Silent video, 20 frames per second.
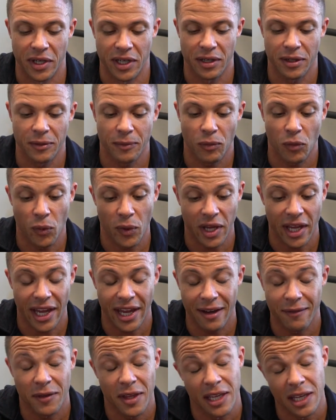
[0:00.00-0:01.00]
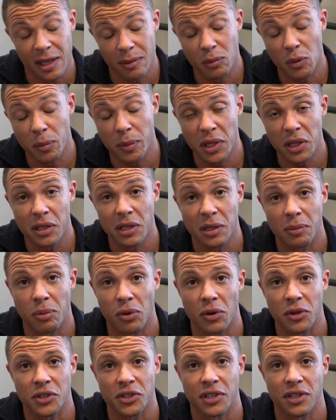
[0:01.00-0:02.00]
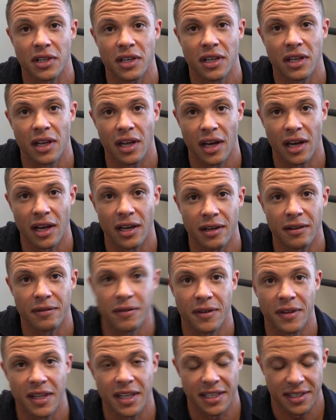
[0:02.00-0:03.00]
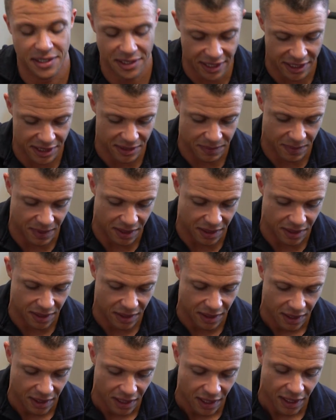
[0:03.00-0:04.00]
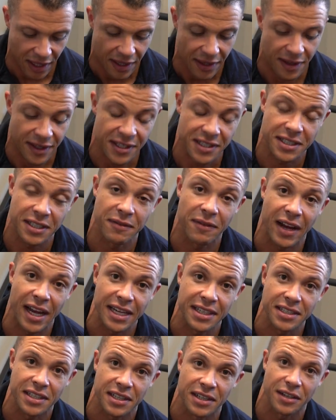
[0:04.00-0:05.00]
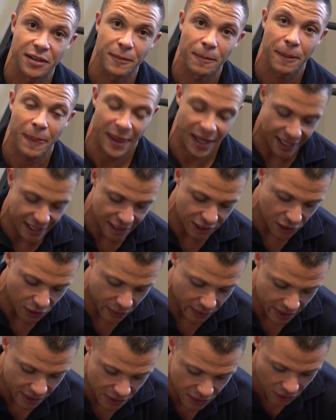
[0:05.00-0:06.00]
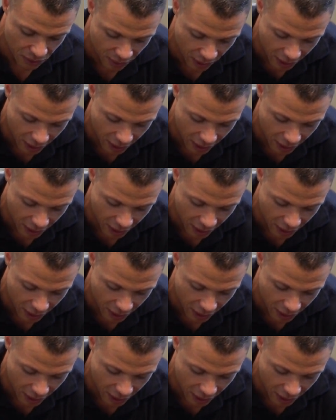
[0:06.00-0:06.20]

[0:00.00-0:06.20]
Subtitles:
here we have the hip mobility portion of the assessment. This device here is going to